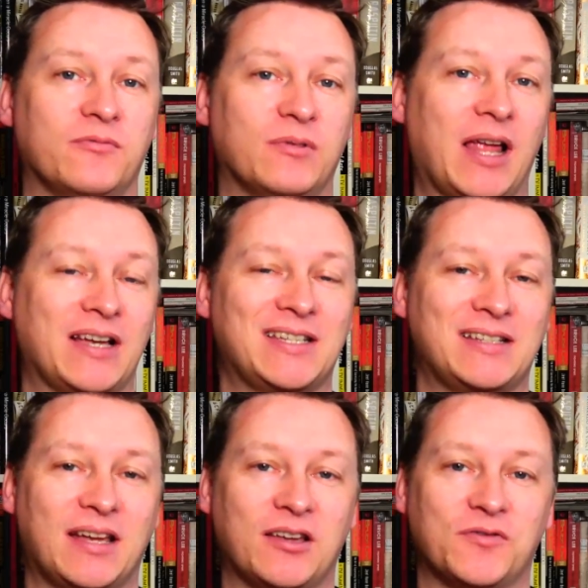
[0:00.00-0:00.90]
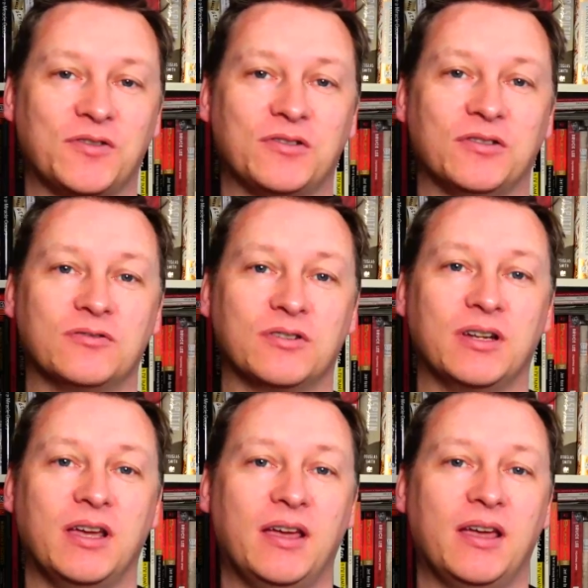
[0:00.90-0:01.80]
Relaxing Tales for
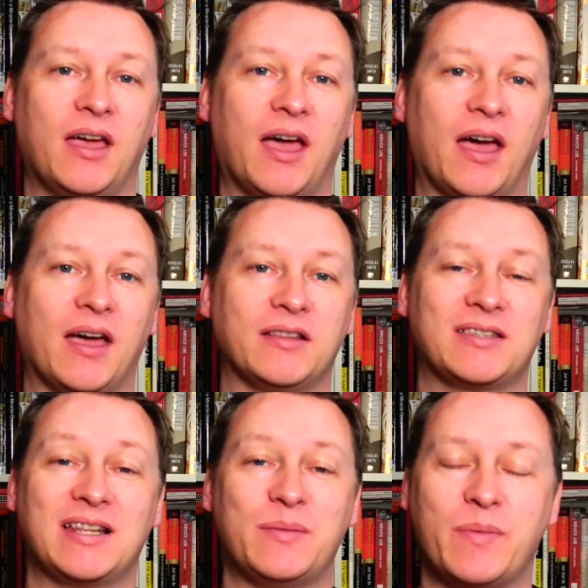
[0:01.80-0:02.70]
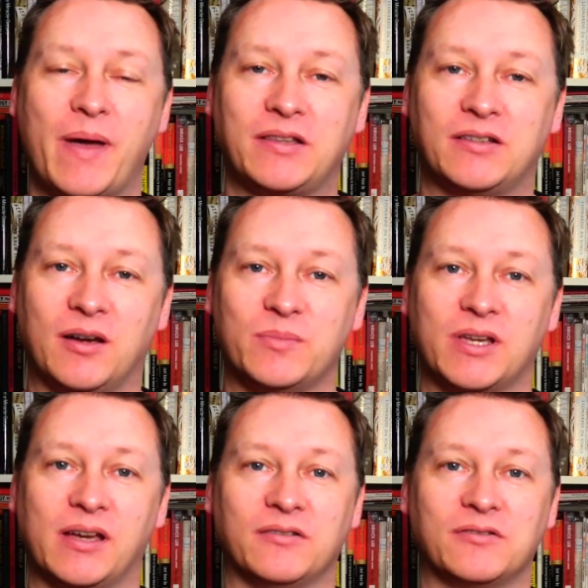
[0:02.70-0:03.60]
Children and Sleepy Bedtime
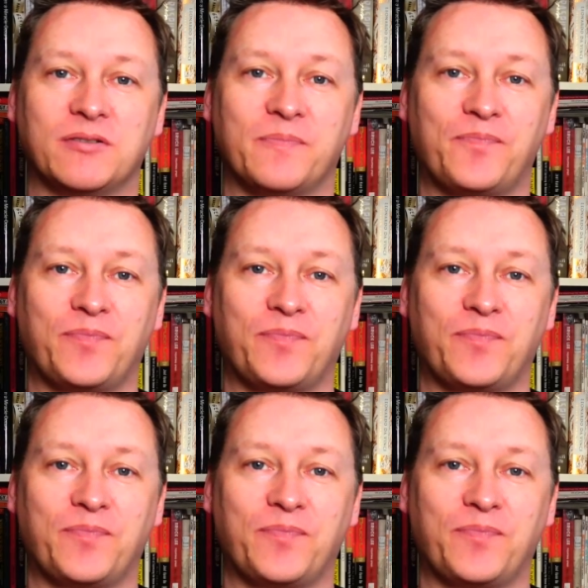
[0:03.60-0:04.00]
Tales.